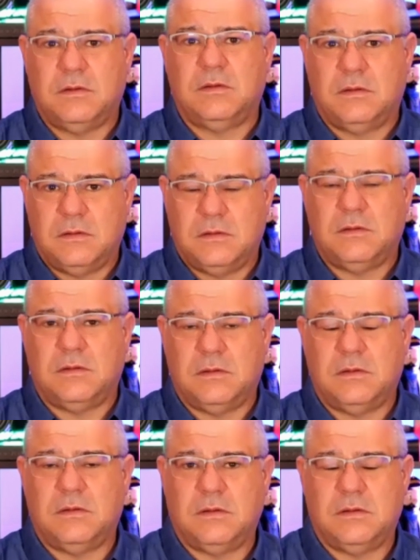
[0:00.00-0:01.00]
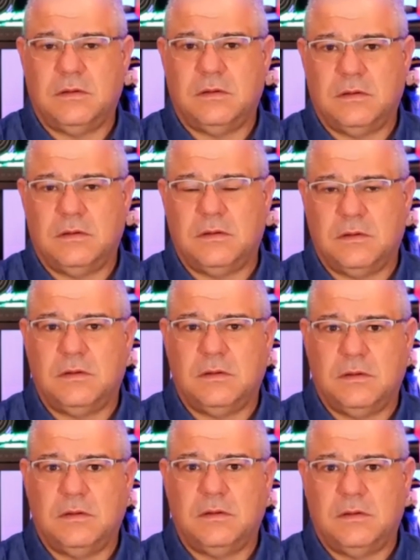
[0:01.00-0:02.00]

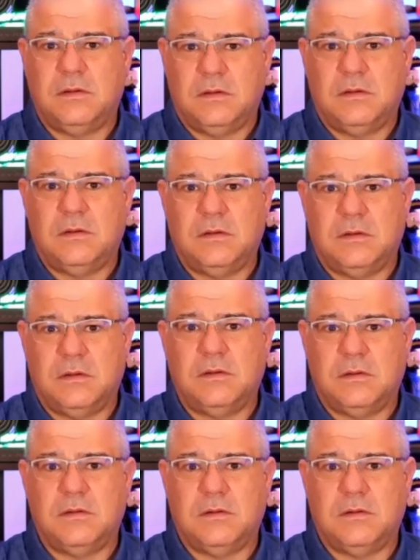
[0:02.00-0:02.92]
The person shown says nothing.